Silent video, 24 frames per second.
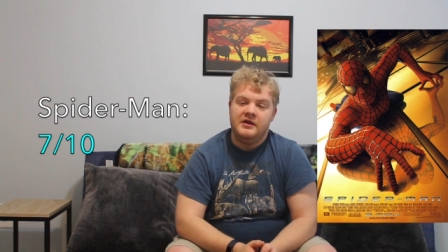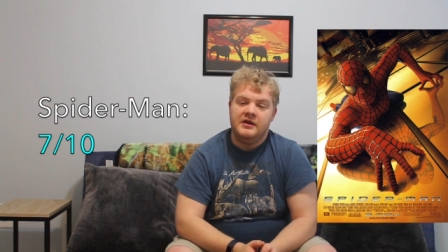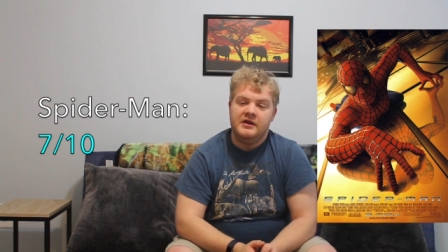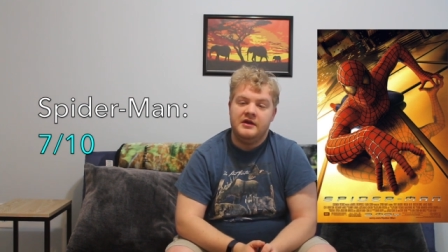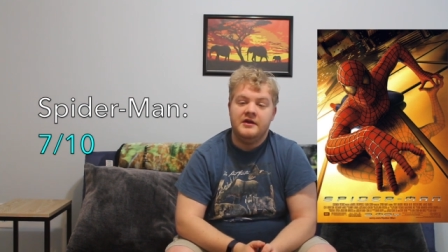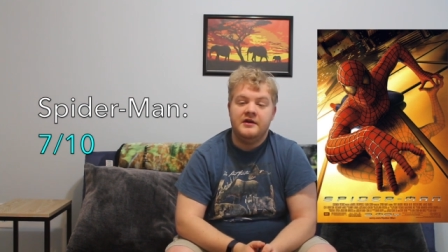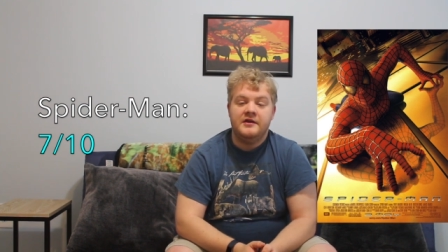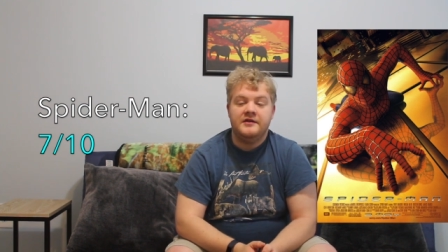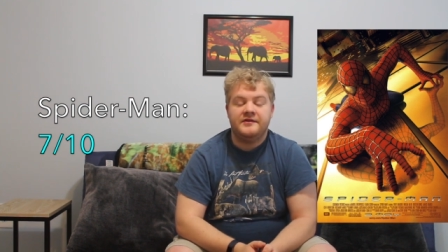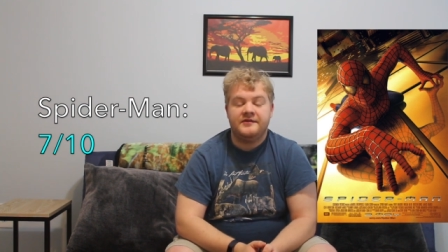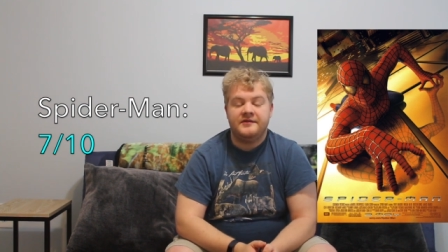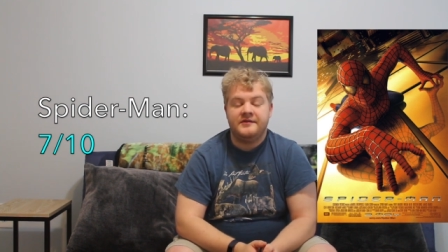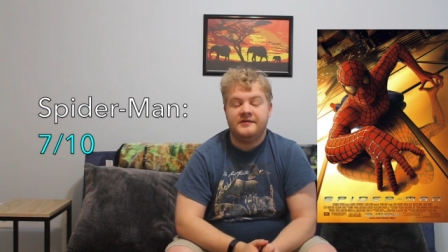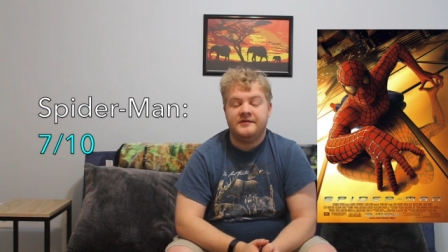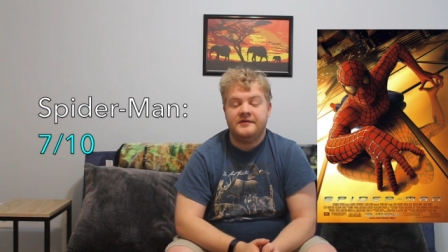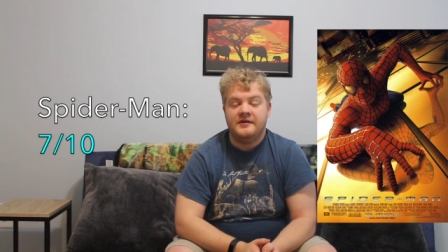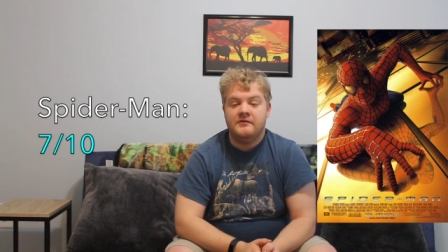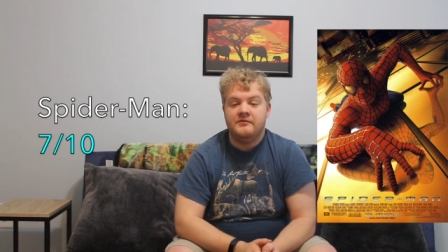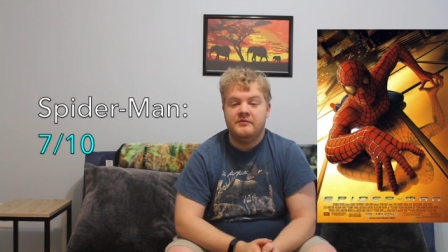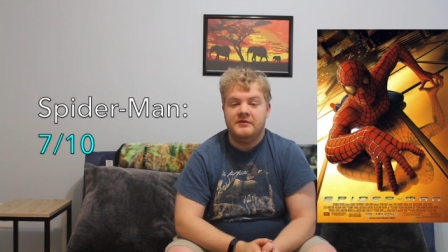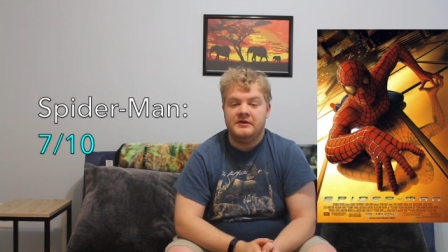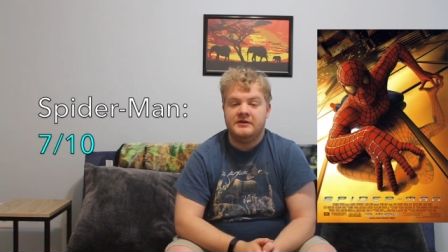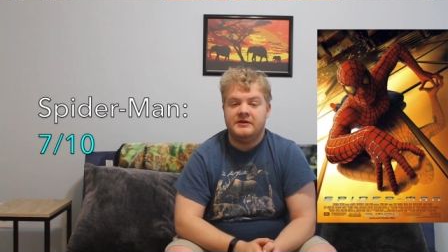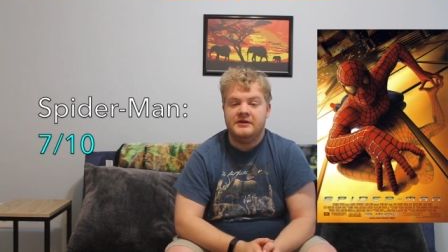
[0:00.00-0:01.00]
It's
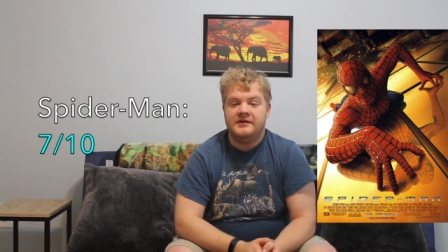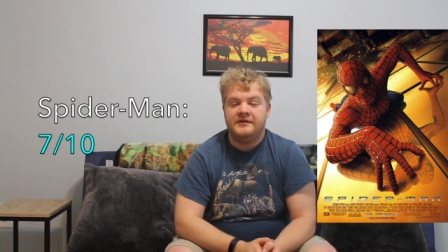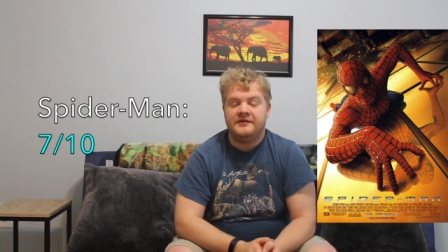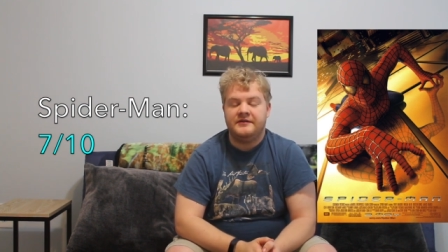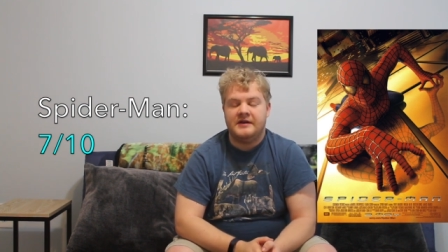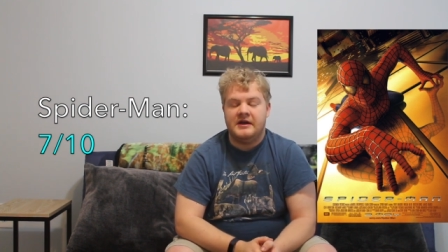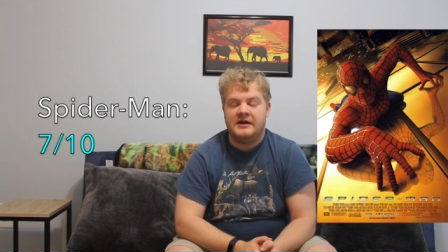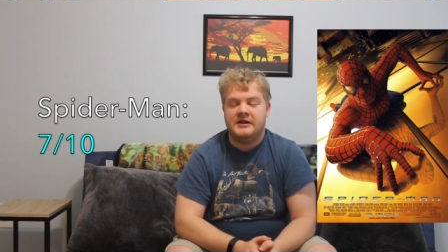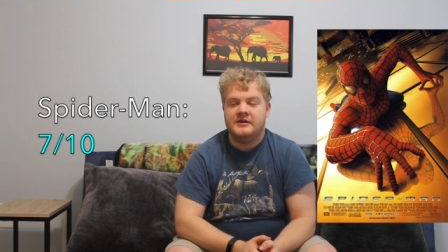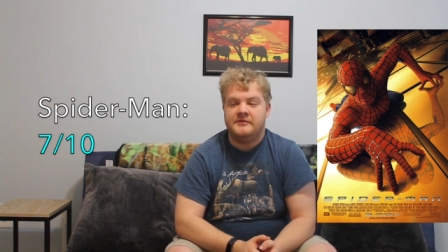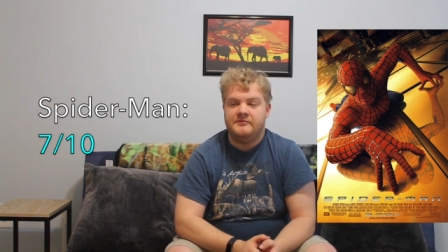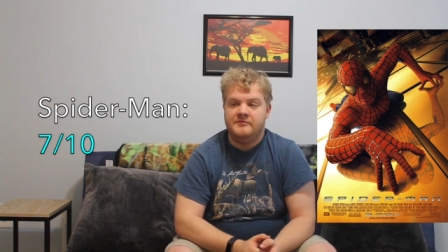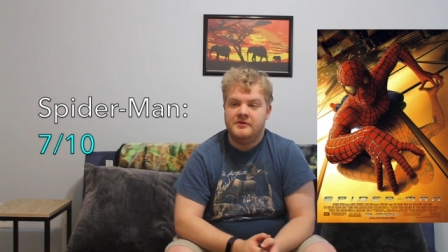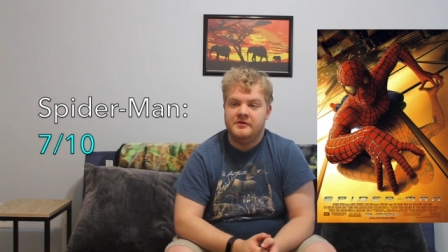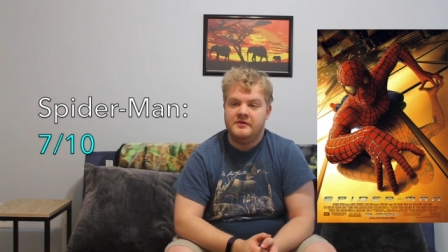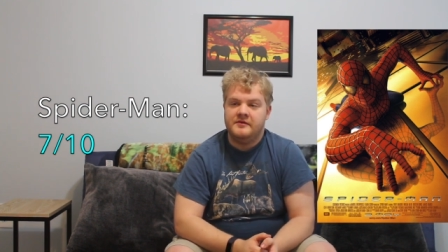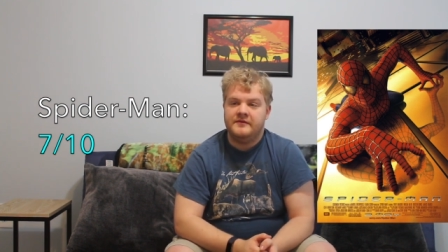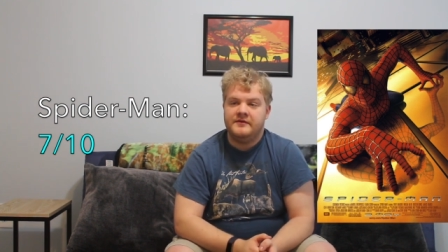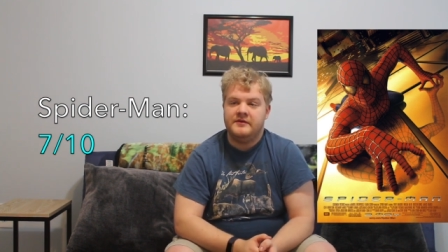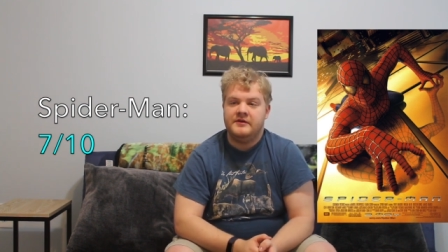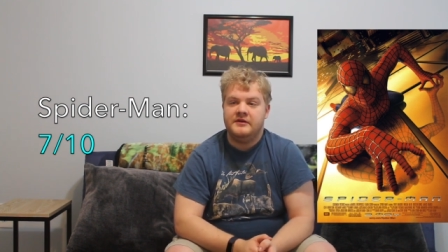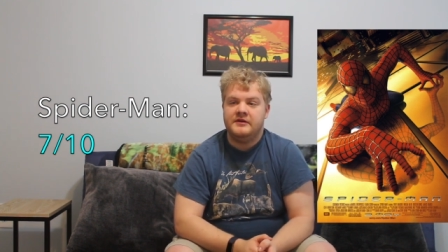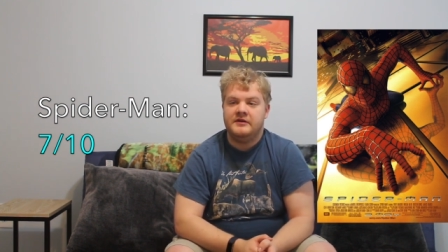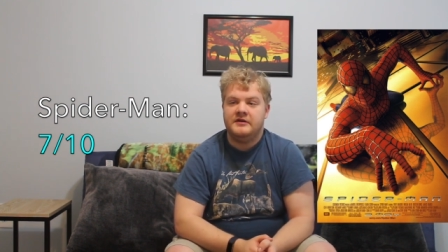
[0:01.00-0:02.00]
a really solid
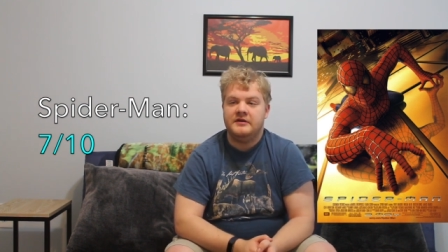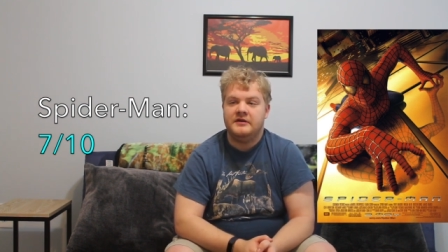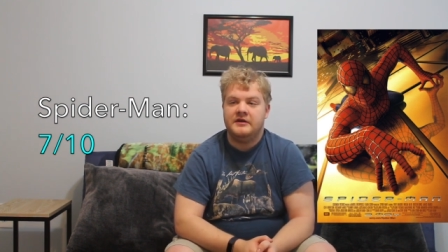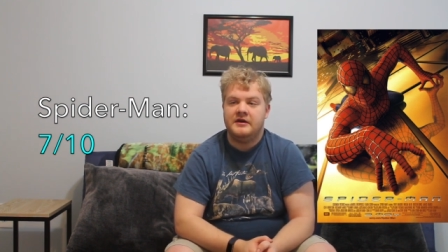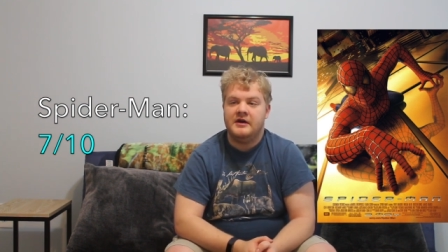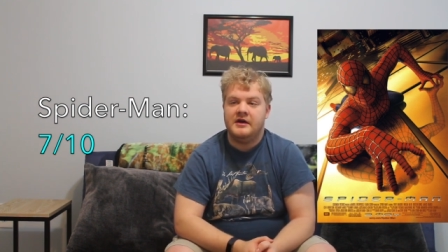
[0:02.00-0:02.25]
movie.